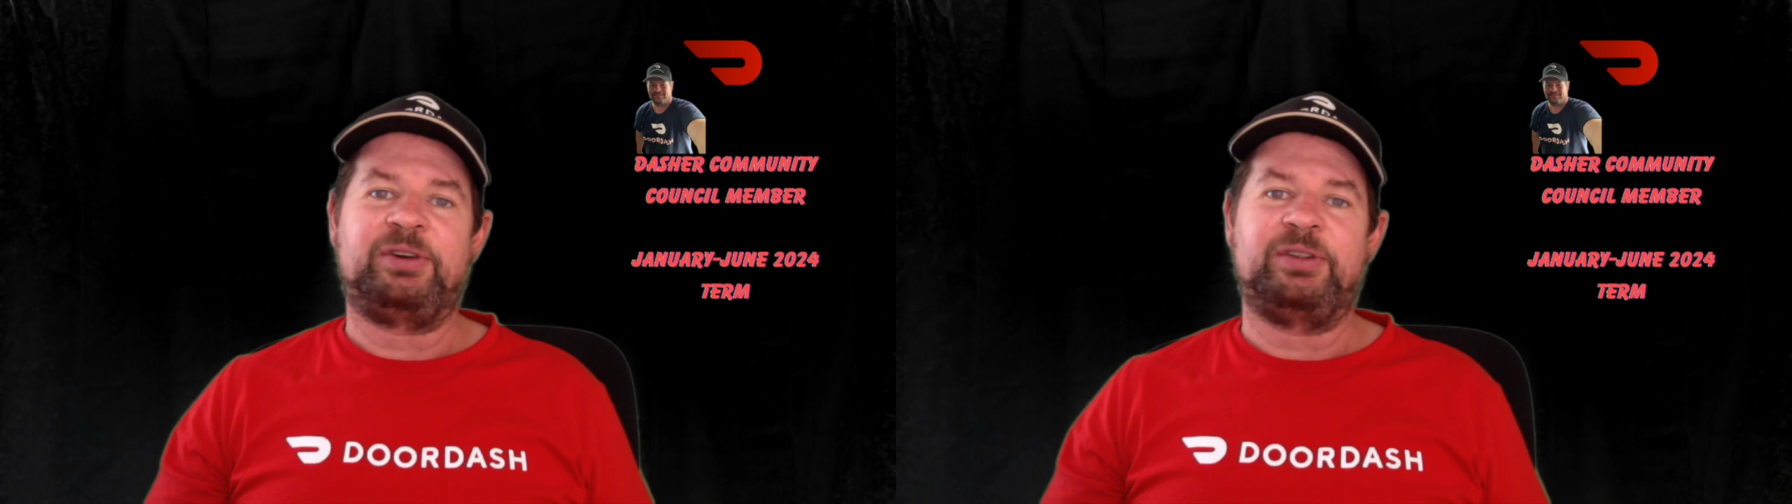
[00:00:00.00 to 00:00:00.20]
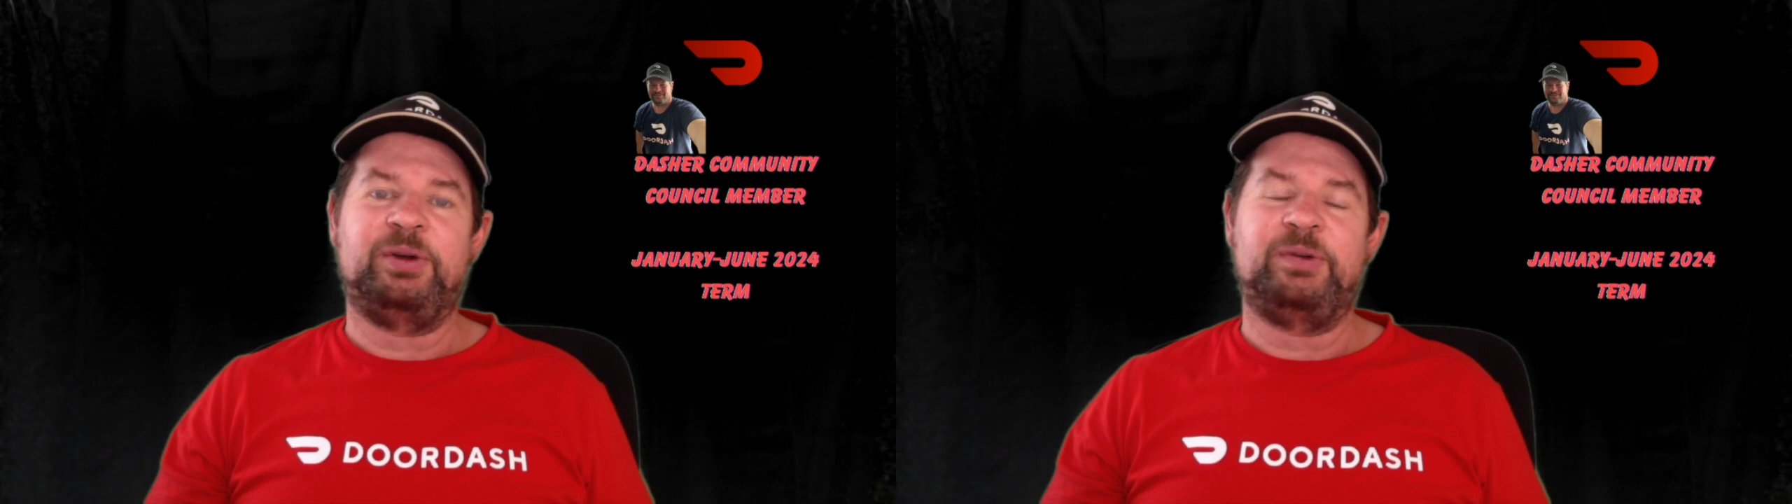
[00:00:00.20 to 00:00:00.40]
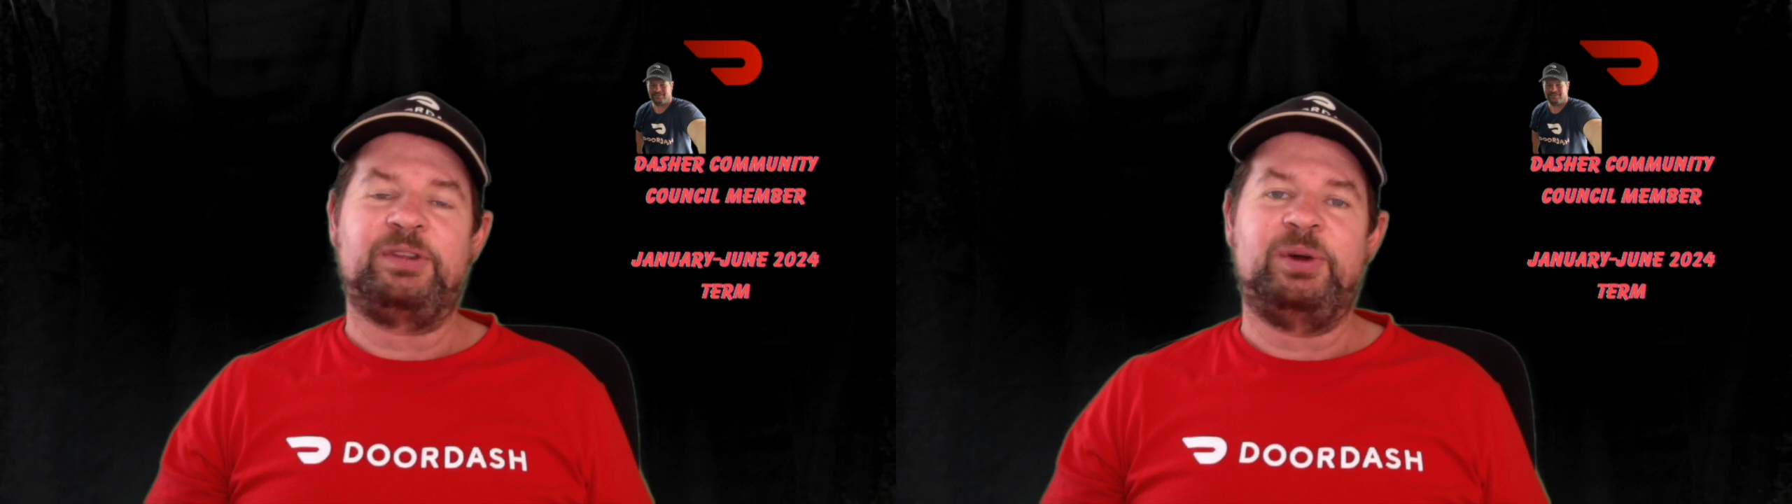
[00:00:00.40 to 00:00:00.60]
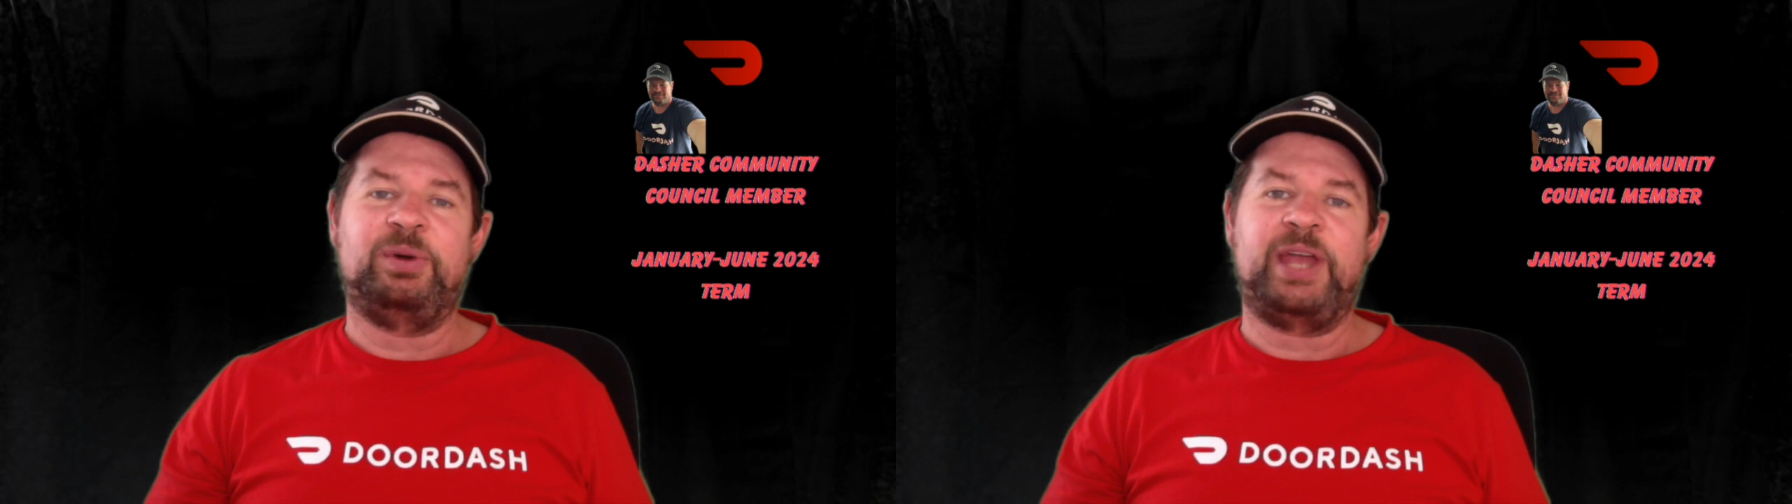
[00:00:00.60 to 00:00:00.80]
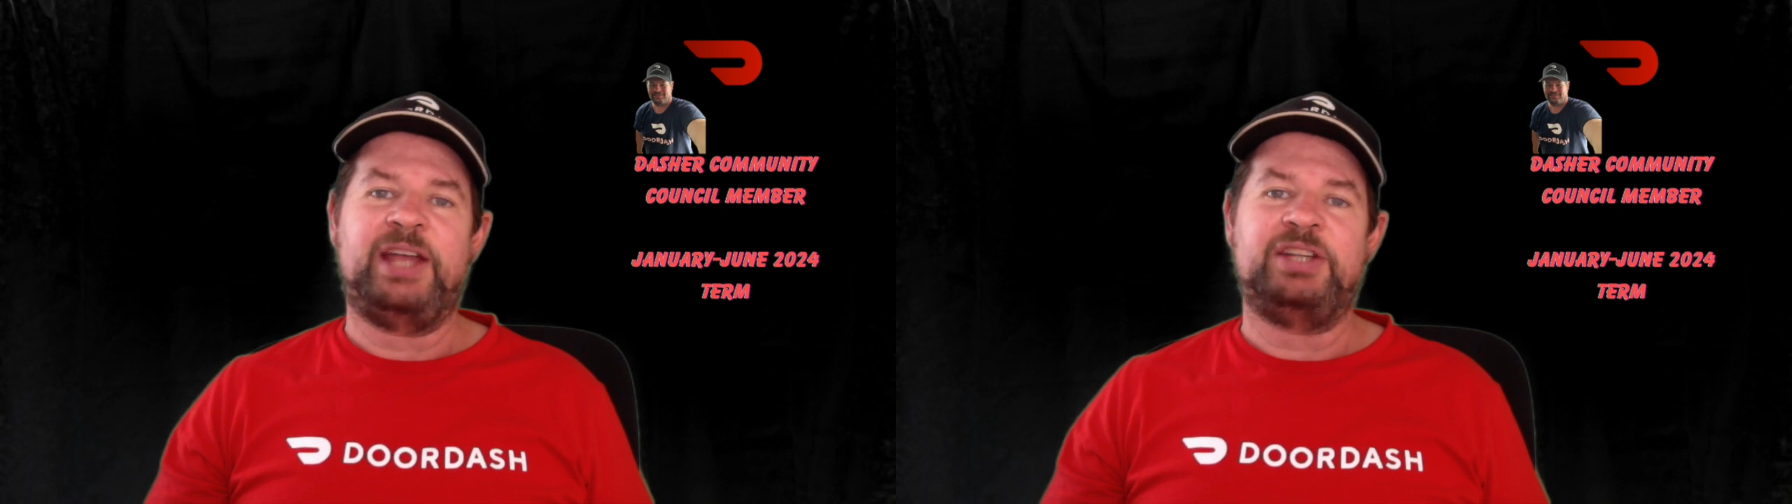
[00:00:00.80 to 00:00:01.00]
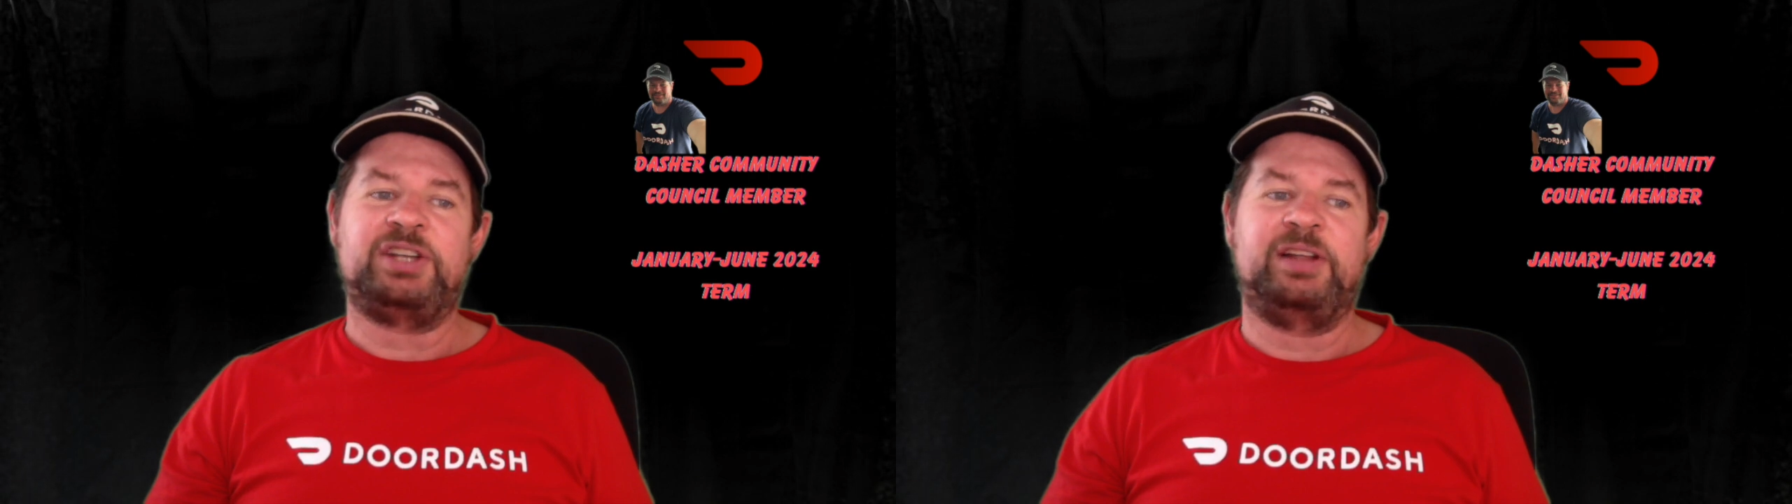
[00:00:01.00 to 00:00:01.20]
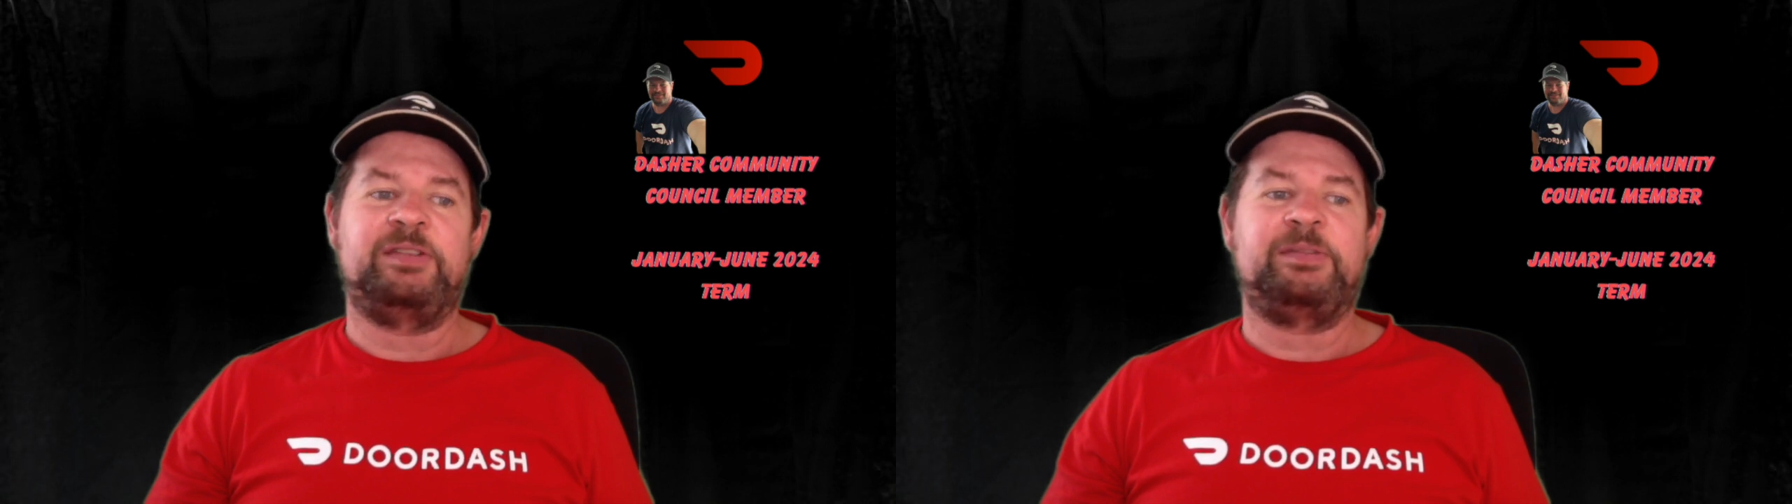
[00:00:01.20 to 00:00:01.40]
of those locations.